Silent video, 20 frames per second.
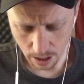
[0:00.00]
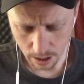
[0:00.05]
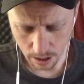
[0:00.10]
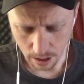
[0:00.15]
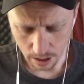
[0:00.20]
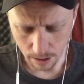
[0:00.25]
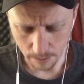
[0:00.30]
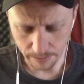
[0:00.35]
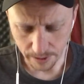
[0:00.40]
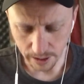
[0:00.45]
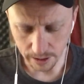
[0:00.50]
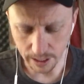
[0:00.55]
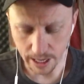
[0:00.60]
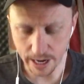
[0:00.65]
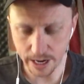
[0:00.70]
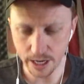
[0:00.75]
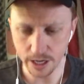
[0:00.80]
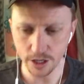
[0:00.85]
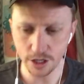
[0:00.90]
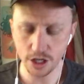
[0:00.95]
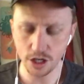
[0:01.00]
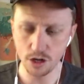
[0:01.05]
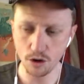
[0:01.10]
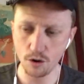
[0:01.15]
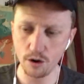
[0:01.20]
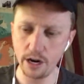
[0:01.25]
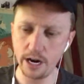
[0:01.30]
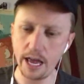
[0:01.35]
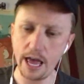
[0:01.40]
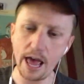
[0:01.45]
Um, they let his
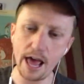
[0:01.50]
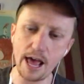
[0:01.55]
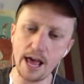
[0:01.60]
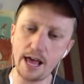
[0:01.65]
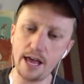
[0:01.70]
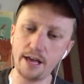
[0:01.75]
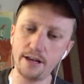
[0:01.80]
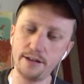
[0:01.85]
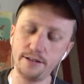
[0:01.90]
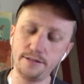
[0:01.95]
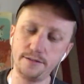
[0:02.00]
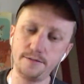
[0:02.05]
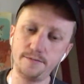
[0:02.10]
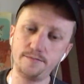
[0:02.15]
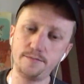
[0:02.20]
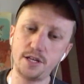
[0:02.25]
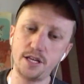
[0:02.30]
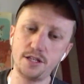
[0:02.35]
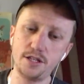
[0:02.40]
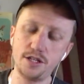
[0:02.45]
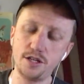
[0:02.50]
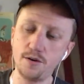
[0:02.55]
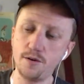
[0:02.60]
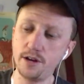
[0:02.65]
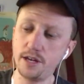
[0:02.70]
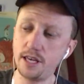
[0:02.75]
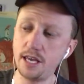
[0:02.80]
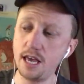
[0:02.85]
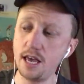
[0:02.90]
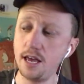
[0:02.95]
story hang. And so,
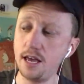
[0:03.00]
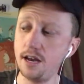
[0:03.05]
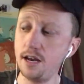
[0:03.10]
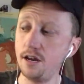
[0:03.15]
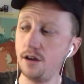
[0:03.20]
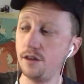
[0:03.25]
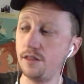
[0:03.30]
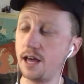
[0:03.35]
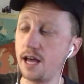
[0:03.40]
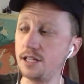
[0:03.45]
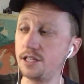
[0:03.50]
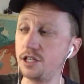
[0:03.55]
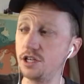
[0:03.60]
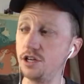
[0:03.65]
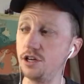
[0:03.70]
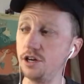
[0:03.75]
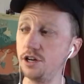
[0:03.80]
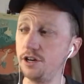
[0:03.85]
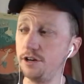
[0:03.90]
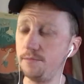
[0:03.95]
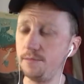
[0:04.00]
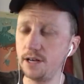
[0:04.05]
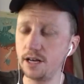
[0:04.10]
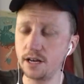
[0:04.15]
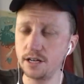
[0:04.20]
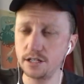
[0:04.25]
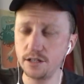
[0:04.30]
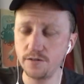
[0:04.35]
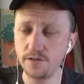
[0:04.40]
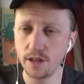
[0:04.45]
again, that's good
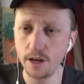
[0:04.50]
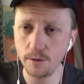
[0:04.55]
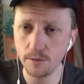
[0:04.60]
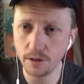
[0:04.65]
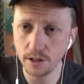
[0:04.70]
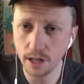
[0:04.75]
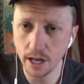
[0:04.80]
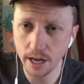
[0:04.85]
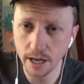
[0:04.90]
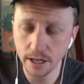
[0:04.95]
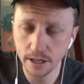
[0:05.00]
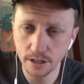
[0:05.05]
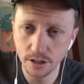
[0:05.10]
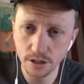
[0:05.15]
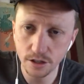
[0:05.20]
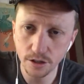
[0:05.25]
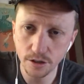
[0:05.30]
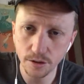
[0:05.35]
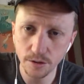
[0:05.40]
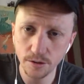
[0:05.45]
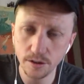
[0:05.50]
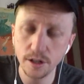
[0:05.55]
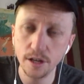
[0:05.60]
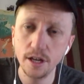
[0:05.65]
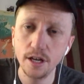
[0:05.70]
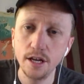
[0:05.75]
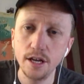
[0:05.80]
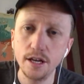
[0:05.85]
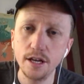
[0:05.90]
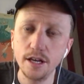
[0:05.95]
because if they were like, dude,
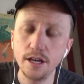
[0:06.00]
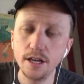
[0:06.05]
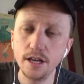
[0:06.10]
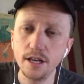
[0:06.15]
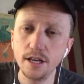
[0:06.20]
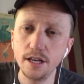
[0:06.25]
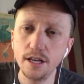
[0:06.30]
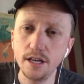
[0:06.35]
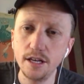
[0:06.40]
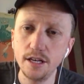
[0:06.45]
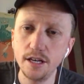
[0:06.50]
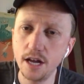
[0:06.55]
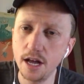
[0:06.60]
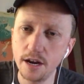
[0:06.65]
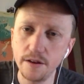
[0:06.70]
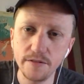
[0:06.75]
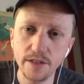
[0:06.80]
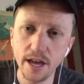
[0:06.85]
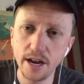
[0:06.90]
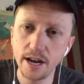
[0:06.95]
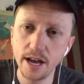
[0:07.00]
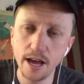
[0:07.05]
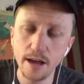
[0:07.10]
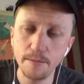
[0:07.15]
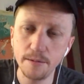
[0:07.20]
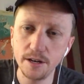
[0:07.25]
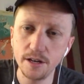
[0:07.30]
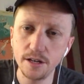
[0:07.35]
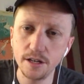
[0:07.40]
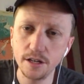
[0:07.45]
none of that
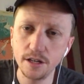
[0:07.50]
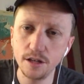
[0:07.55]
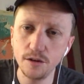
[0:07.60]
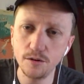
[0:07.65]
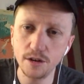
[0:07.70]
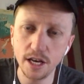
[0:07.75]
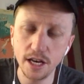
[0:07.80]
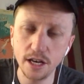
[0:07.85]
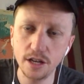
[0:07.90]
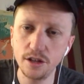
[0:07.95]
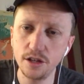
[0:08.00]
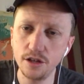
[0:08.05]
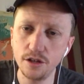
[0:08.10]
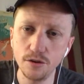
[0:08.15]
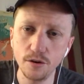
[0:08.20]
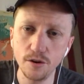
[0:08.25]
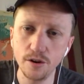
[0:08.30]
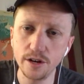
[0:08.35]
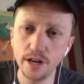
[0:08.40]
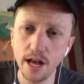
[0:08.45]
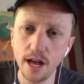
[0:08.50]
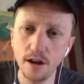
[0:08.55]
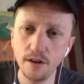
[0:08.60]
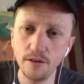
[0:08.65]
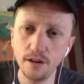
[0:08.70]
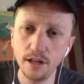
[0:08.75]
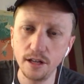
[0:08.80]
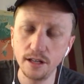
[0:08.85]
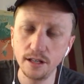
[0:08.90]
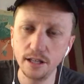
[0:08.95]
happened, you kick the door down
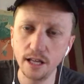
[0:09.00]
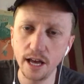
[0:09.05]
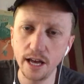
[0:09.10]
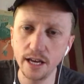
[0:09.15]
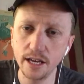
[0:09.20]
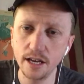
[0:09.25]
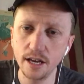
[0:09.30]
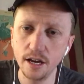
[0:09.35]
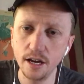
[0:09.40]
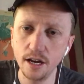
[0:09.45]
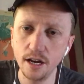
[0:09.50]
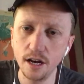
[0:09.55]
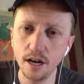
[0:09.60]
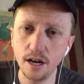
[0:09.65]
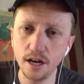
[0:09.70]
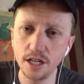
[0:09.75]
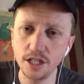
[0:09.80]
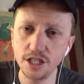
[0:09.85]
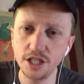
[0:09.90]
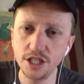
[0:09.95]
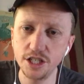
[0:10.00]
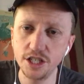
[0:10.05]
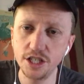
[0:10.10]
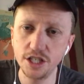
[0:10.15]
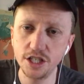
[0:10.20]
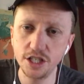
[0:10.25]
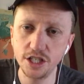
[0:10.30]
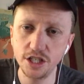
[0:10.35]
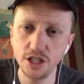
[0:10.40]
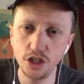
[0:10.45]
like a
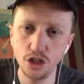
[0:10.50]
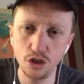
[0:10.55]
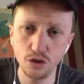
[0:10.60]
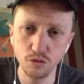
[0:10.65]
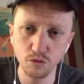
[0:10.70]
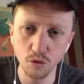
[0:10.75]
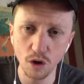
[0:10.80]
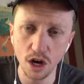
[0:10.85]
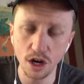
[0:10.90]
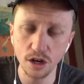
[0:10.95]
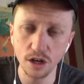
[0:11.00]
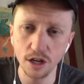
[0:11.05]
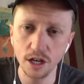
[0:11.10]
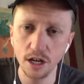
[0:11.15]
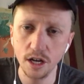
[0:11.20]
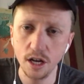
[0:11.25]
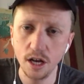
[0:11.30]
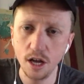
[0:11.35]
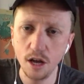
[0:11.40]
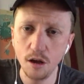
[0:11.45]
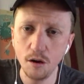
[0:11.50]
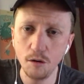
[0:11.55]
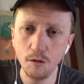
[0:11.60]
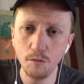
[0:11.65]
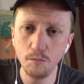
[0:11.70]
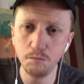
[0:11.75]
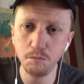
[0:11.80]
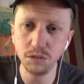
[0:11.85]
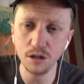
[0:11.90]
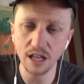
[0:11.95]
drunk,
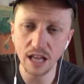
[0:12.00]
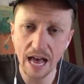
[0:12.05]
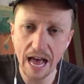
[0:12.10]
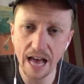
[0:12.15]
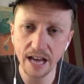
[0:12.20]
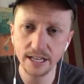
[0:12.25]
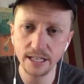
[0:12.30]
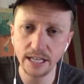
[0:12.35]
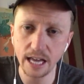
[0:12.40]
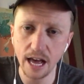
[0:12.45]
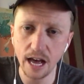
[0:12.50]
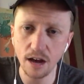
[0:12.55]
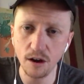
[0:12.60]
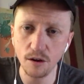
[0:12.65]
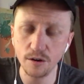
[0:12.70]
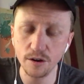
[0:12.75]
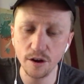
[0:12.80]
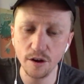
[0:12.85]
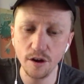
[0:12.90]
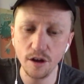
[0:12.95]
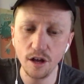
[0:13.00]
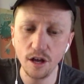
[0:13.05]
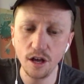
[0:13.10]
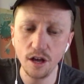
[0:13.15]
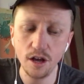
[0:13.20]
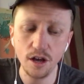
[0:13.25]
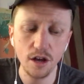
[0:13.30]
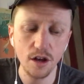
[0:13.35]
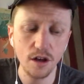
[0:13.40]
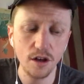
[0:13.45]
blacked out
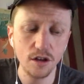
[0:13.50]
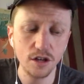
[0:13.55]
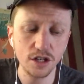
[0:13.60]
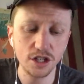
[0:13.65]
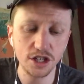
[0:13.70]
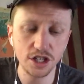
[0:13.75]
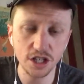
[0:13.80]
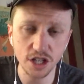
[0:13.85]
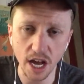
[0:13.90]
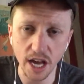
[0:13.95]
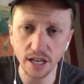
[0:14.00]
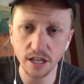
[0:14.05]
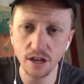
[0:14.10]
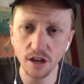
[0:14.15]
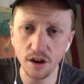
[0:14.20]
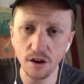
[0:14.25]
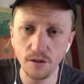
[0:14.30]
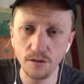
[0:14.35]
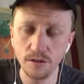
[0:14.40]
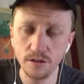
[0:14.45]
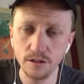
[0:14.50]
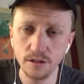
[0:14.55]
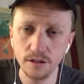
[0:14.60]
psycho.